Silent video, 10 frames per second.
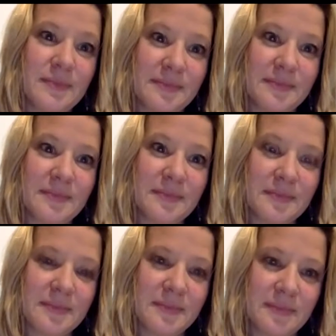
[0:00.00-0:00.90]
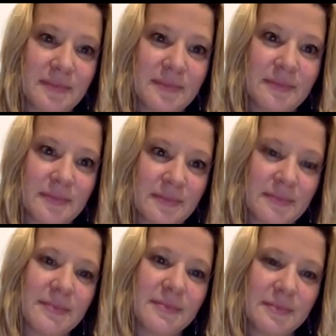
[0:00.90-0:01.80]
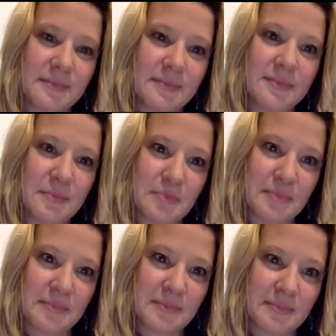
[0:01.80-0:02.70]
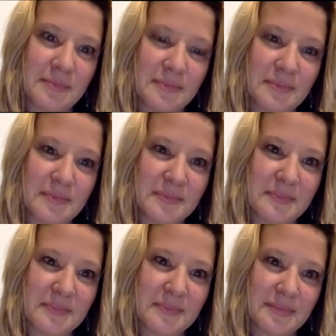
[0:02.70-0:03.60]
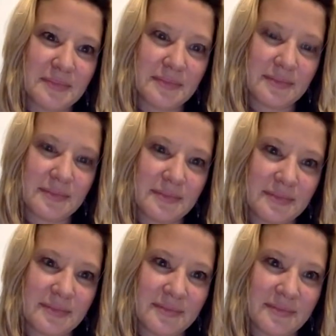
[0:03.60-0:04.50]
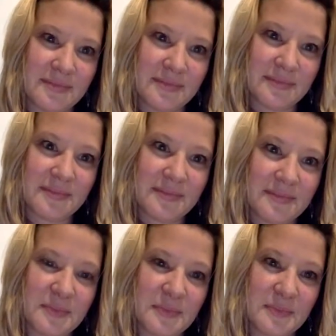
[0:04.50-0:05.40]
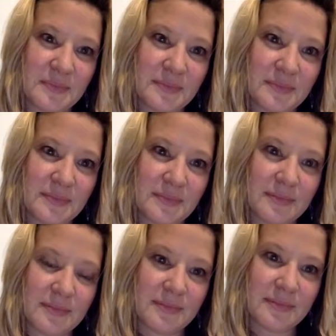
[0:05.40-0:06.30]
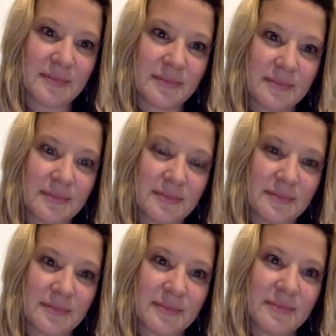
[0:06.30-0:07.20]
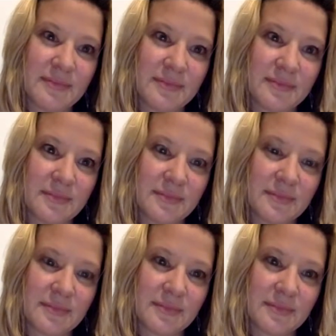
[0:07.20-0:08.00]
(silent)